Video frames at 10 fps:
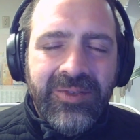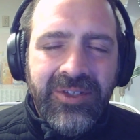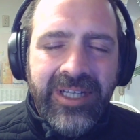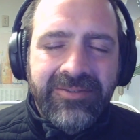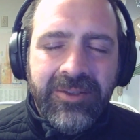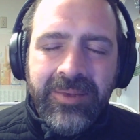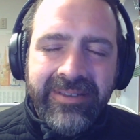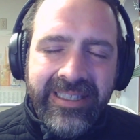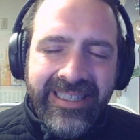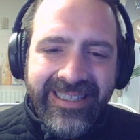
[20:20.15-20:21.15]
You'd have to
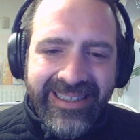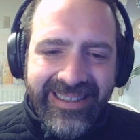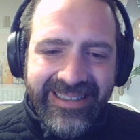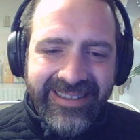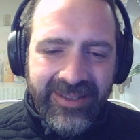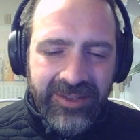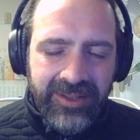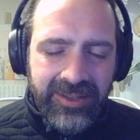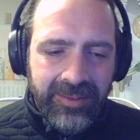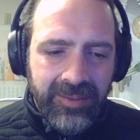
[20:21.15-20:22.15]
really dig into
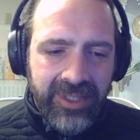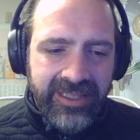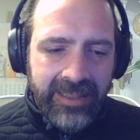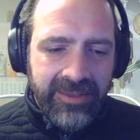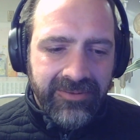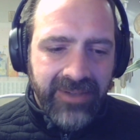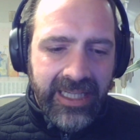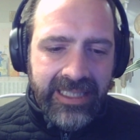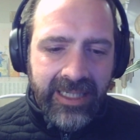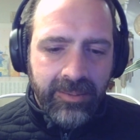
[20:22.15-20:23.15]
the runtime to
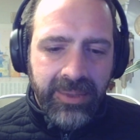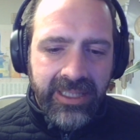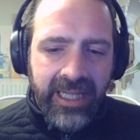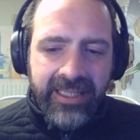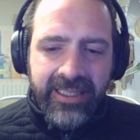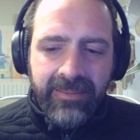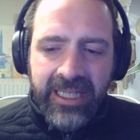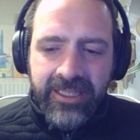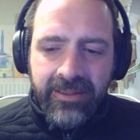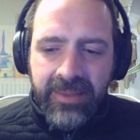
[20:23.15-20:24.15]
find out. But I can
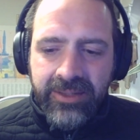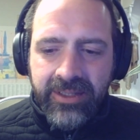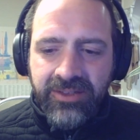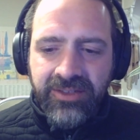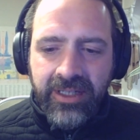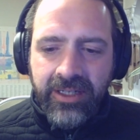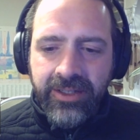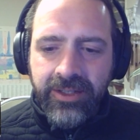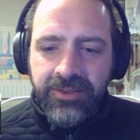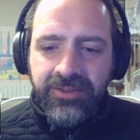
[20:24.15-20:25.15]
imagine a million
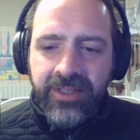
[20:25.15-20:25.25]
scenarios.